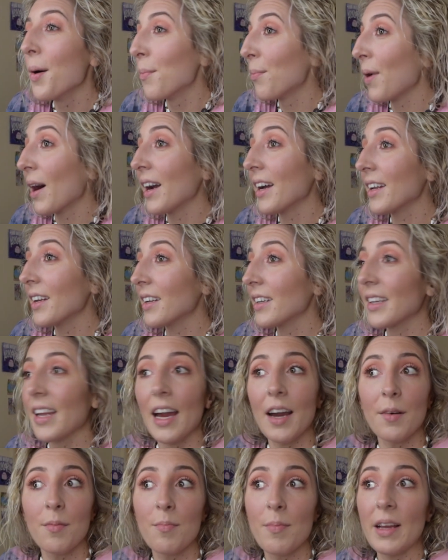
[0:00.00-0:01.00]
But
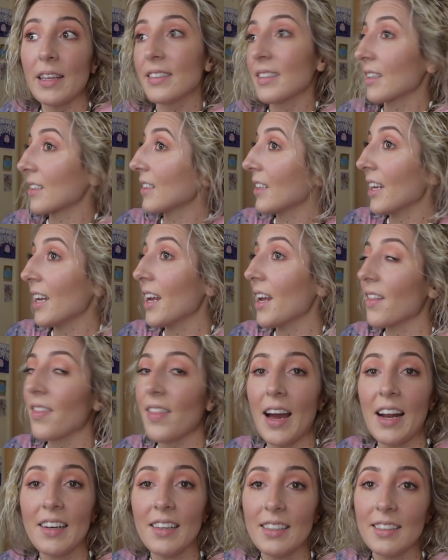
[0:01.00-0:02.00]
yeah, basically
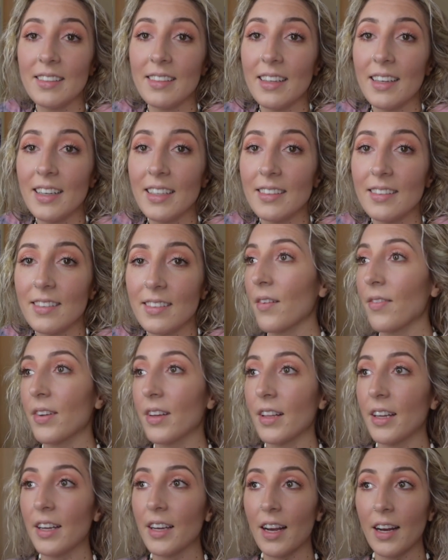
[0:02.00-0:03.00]
that is it. I
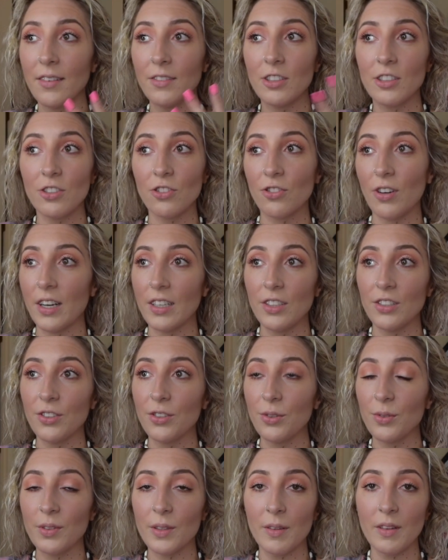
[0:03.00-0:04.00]
feel like I've just tried to
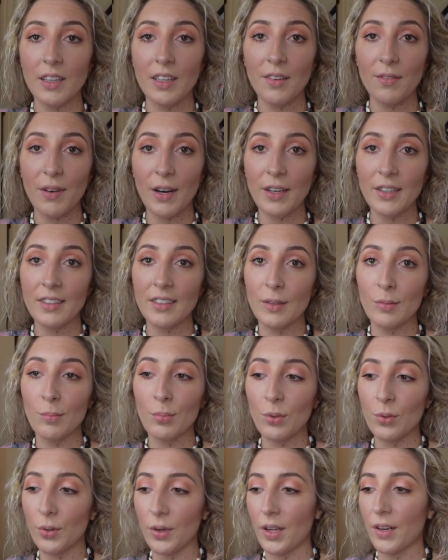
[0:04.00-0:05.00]
do something very
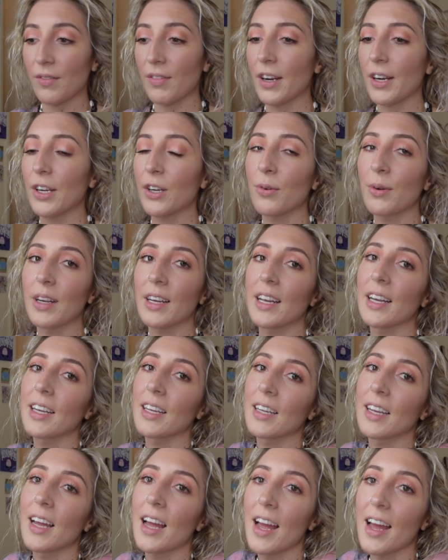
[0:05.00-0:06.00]
simple and very
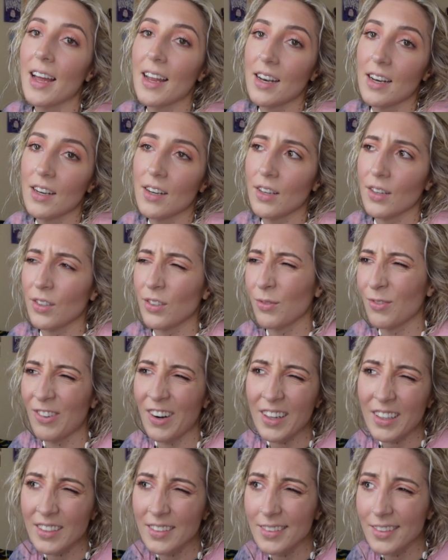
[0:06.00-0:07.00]
quick and
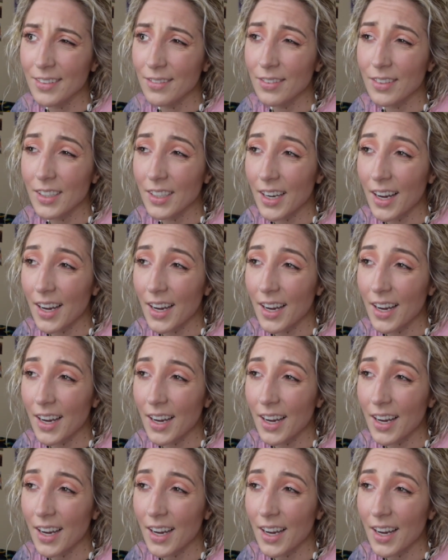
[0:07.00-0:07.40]
relatively